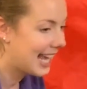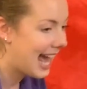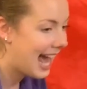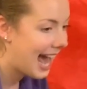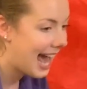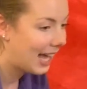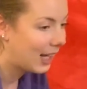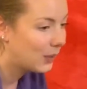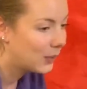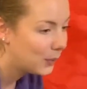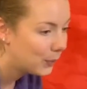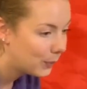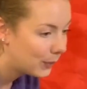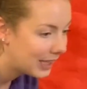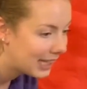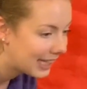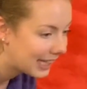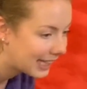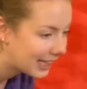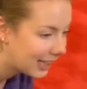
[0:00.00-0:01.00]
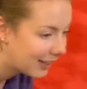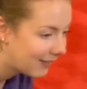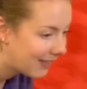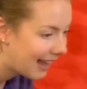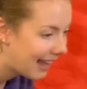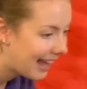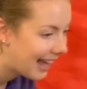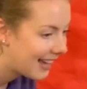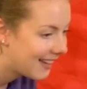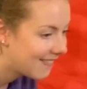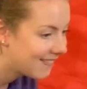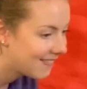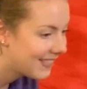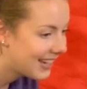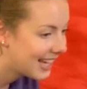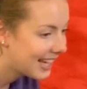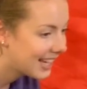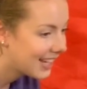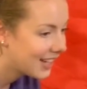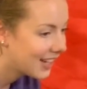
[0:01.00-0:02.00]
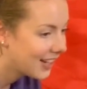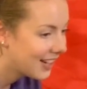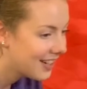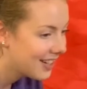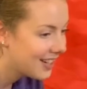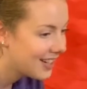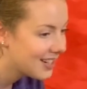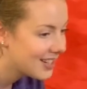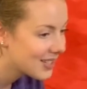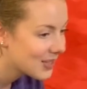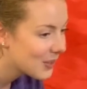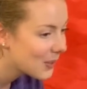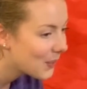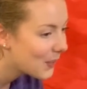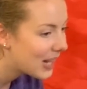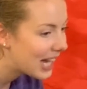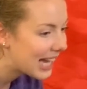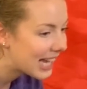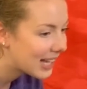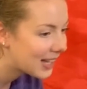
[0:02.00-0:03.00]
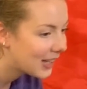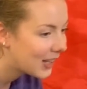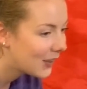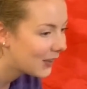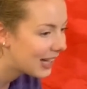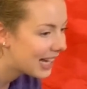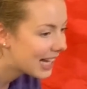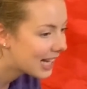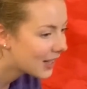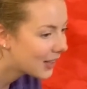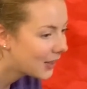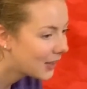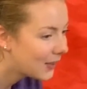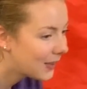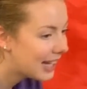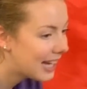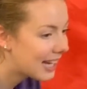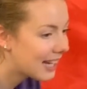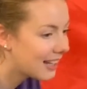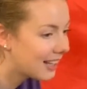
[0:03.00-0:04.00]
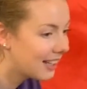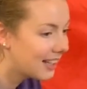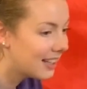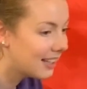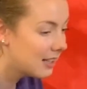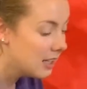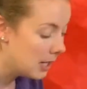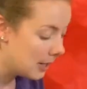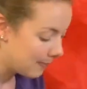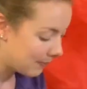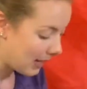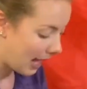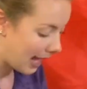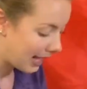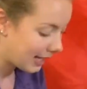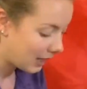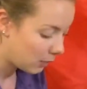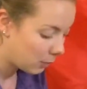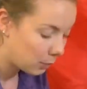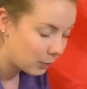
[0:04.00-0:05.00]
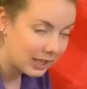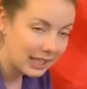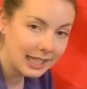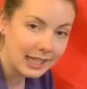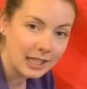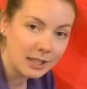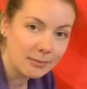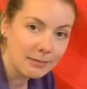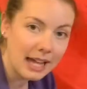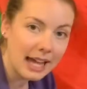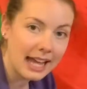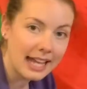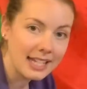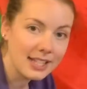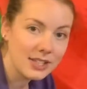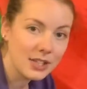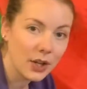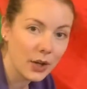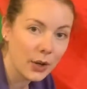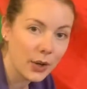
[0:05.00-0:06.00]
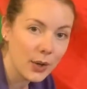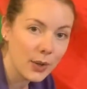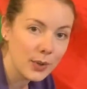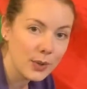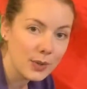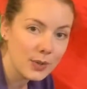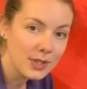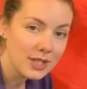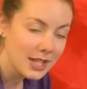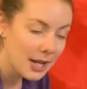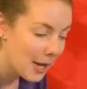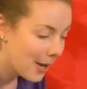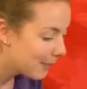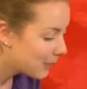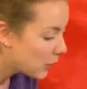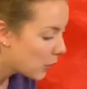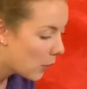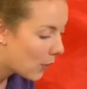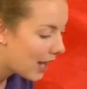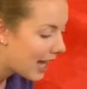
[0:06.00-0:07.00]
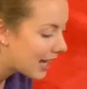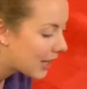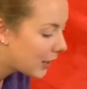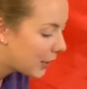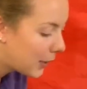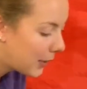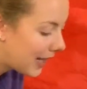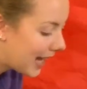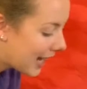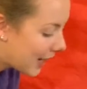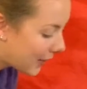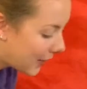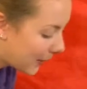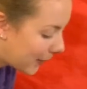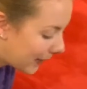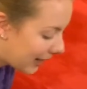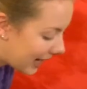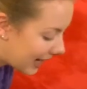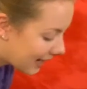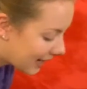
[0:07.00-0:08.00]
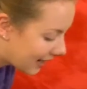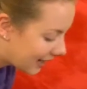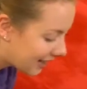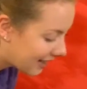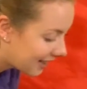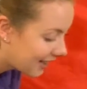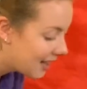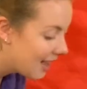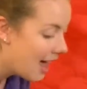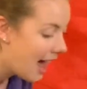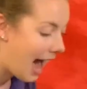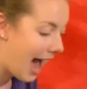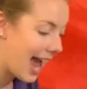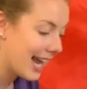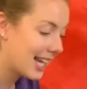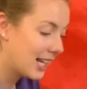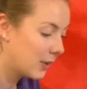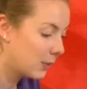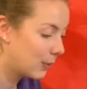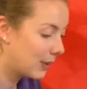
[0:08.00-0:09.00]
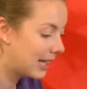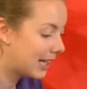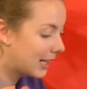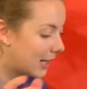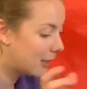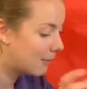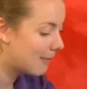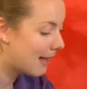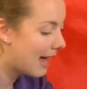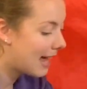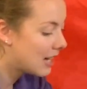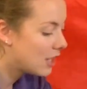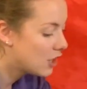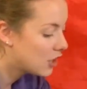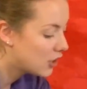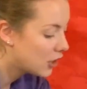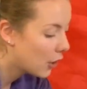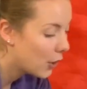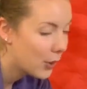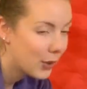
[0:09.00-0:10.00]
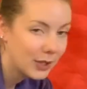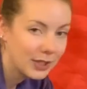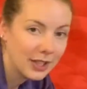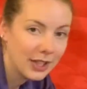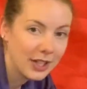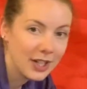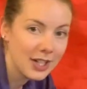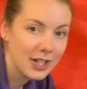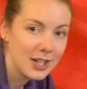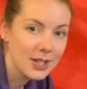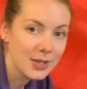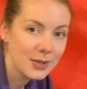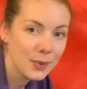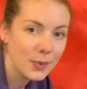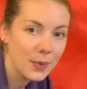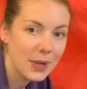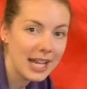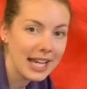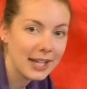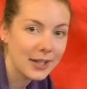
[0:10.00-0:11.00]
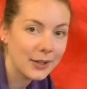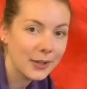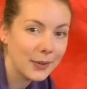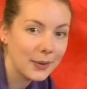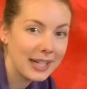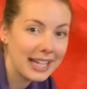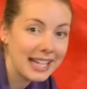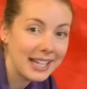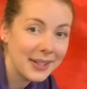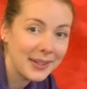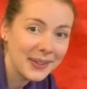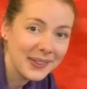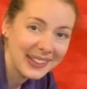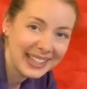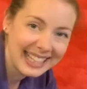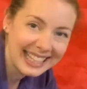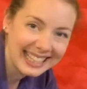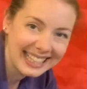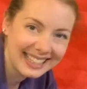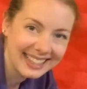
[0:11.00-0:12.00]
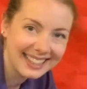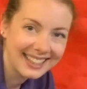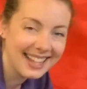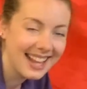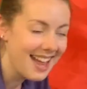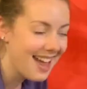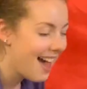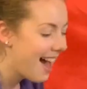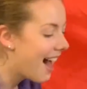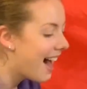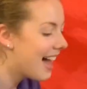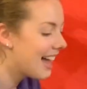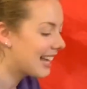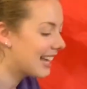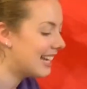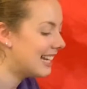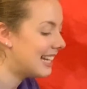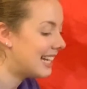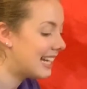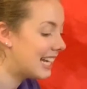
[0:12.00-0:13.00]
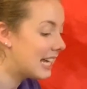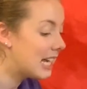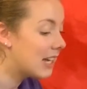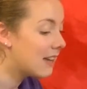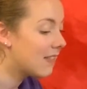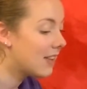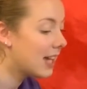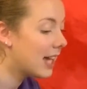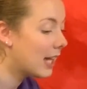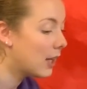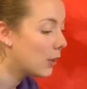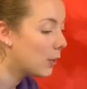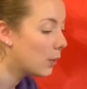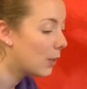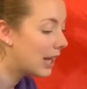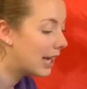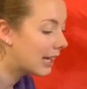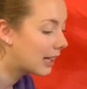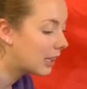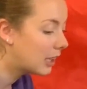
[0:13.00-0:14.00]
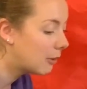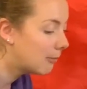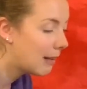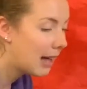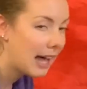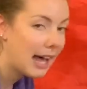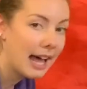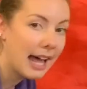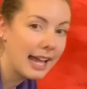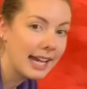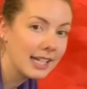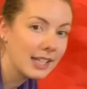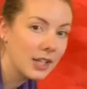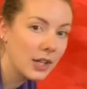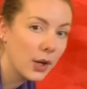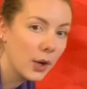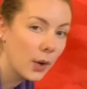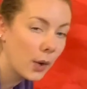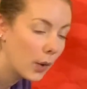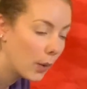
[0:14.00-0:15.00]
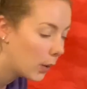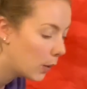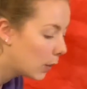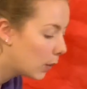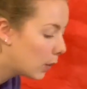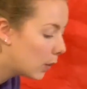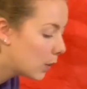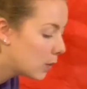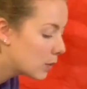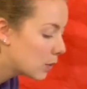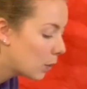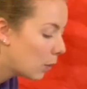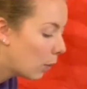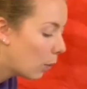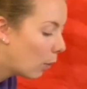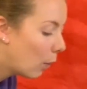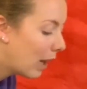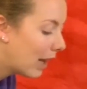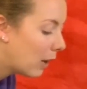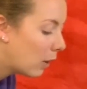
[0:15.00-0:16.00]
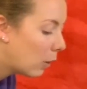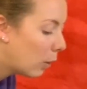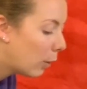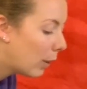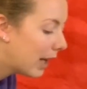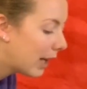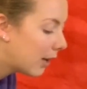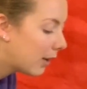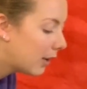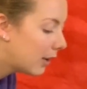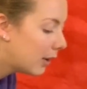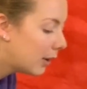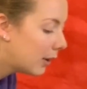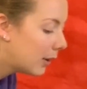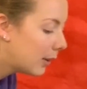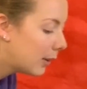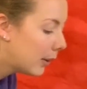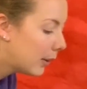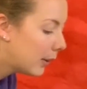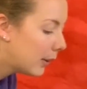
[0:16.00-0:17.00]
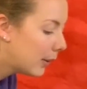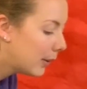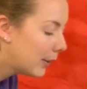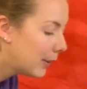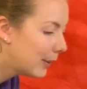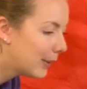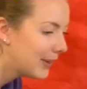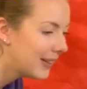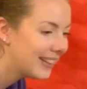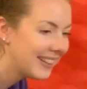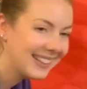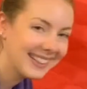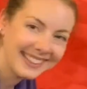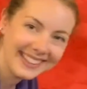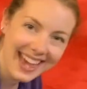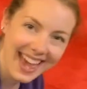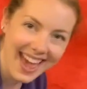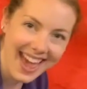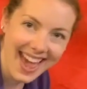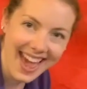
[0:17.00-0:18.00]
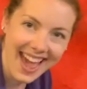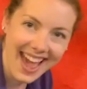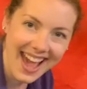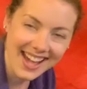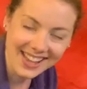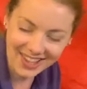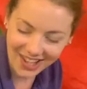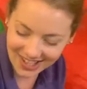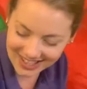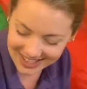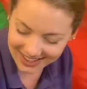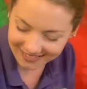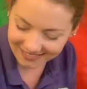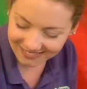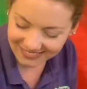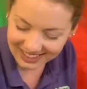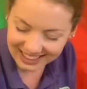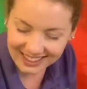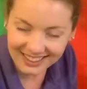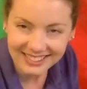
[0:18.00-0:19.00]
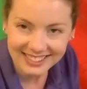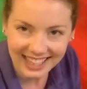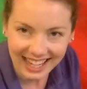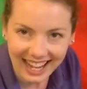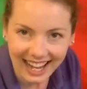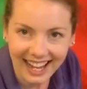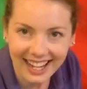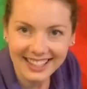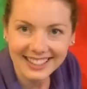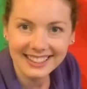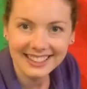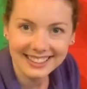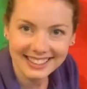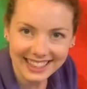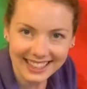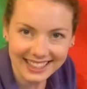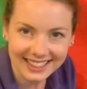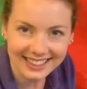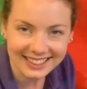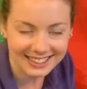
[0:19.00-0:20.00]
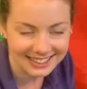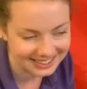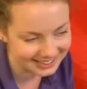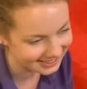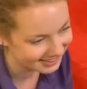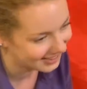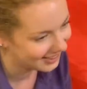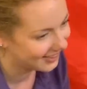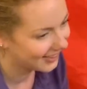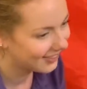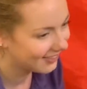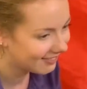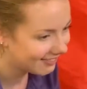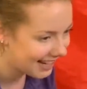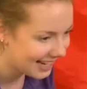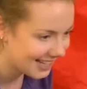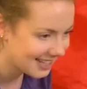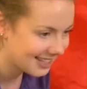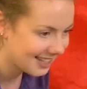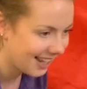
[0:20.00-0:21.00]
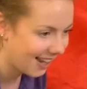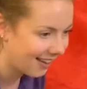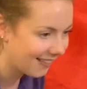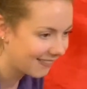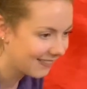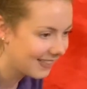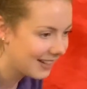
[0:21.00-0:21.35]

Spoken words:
can wiggle my fingers. Wiggle, wiggle, wiggle. I can wiggle my toes. Wiggle, wiggle, wiggle. I can wiggle my shoulders. Wiggle, wiggle, wiggle. I can even wiggle my nose. Wiggle, wiggle. Yeah, lots of wiggles and tickles. Great stuff.